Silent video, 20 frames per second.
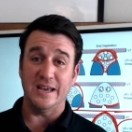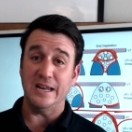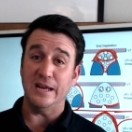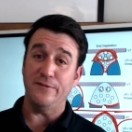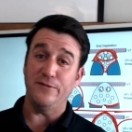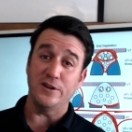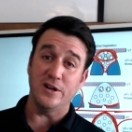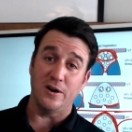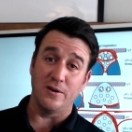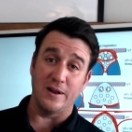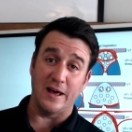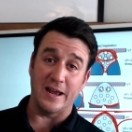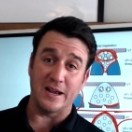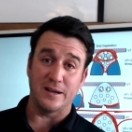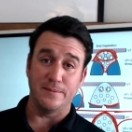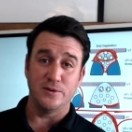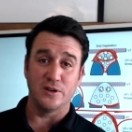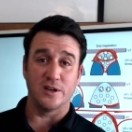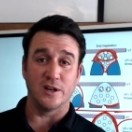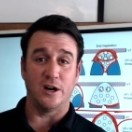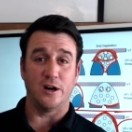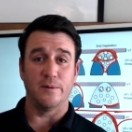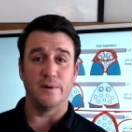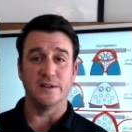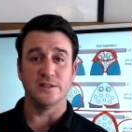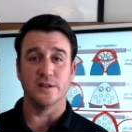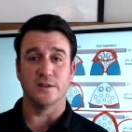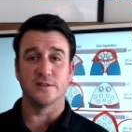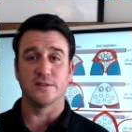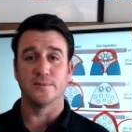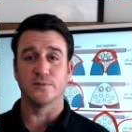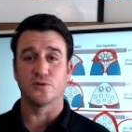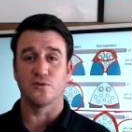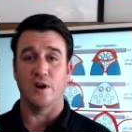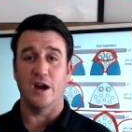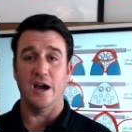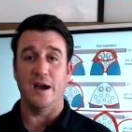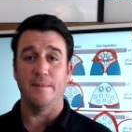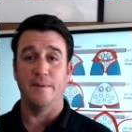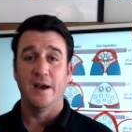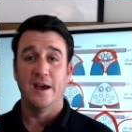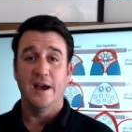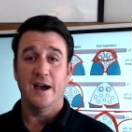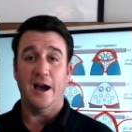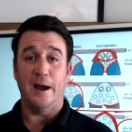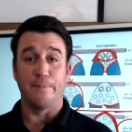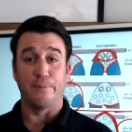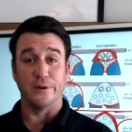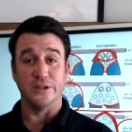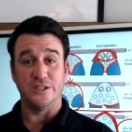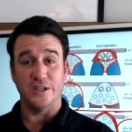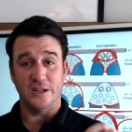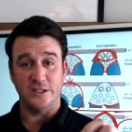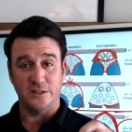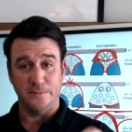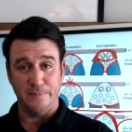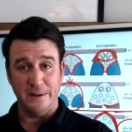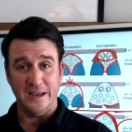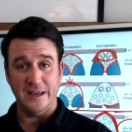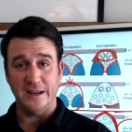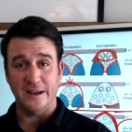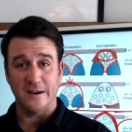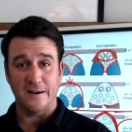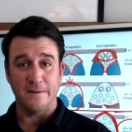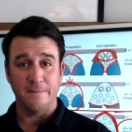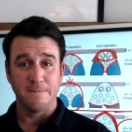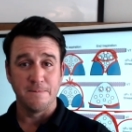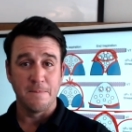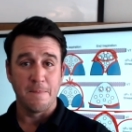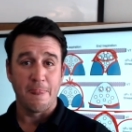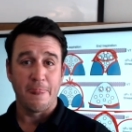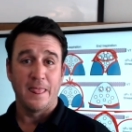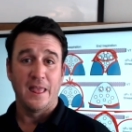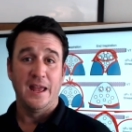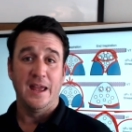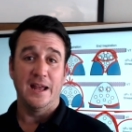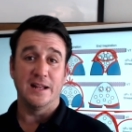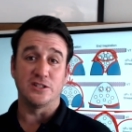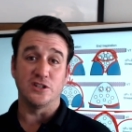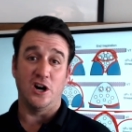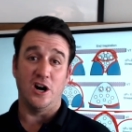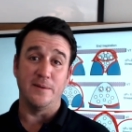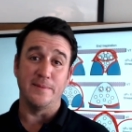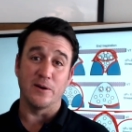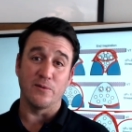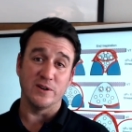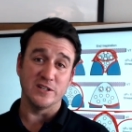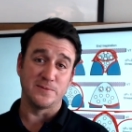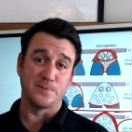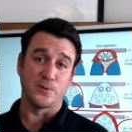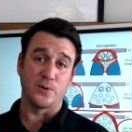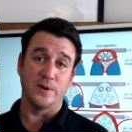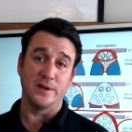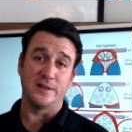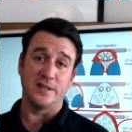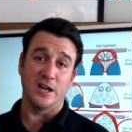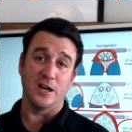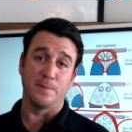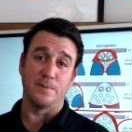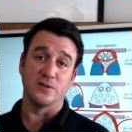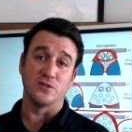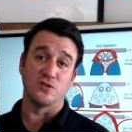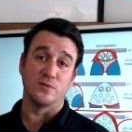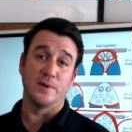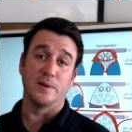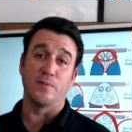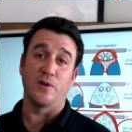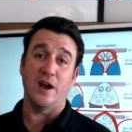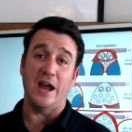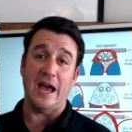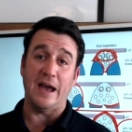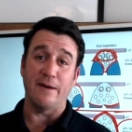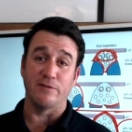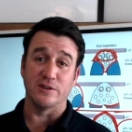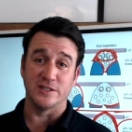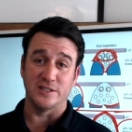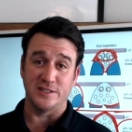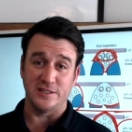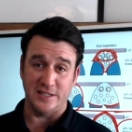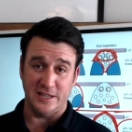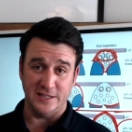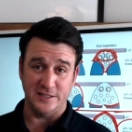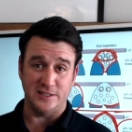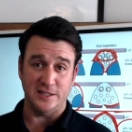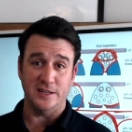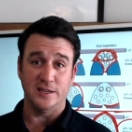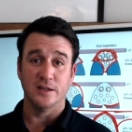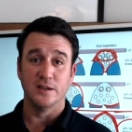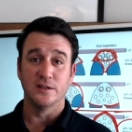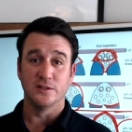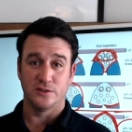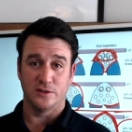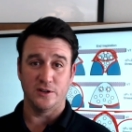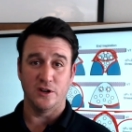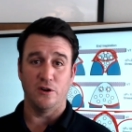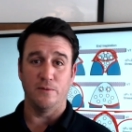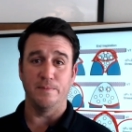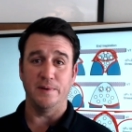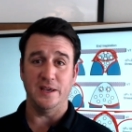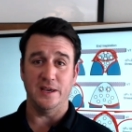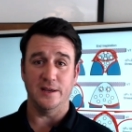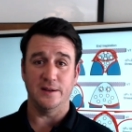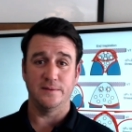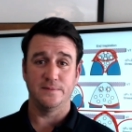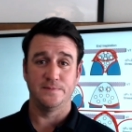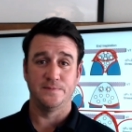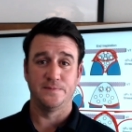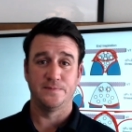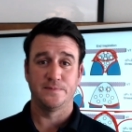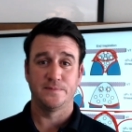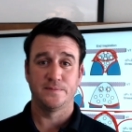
And if you don't like them, you can always unsubscribe. I appreciate you being here. And to all my respiratory therapists, remember, average is easy, so don't be it.